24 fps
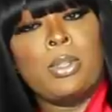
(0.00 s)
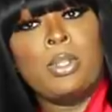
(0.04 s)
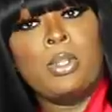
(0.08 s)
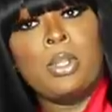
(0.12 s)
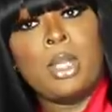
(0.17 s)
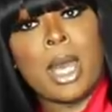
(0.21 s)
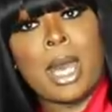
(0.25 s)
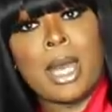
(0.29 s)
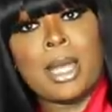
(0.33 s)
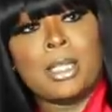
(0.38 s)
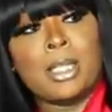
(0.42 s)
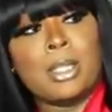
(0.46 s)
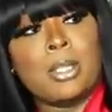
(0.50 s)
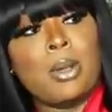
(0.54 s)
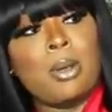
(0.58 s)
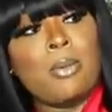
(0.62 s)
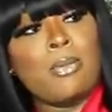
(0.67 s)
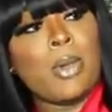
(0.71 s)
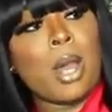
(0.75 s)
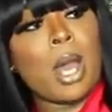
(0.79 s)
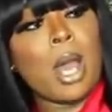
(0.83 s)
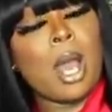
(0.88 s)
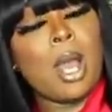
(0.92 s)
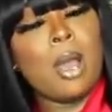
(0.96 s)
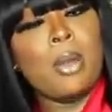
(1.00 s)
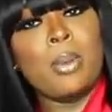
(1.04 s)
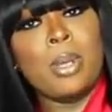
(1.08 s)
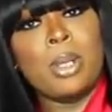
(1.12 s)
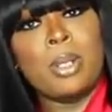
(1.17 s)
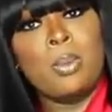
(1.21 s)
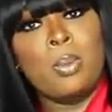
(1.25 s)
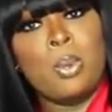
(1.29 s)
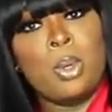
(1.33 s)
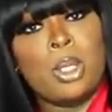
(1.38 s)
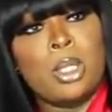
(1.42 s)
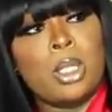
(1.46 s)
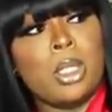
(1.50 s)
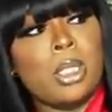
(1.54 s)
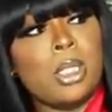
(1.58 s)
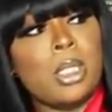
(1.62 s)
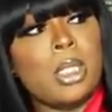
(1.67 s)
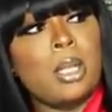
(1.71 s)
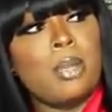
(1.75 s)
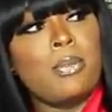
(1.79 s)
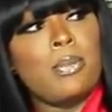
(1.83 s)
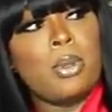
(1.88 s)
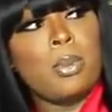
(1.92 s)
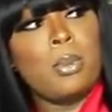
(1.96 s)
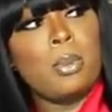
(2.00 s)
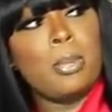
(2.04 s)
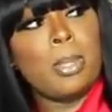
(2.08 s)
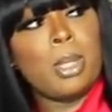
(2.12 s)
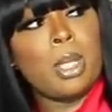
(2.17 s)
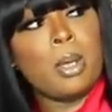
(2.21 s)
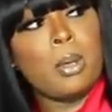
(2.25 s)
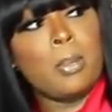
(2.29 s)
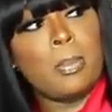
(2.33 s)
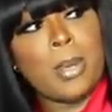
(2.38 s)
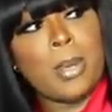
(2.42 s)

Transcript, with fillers: you guys know if i already wore this stuff it would be on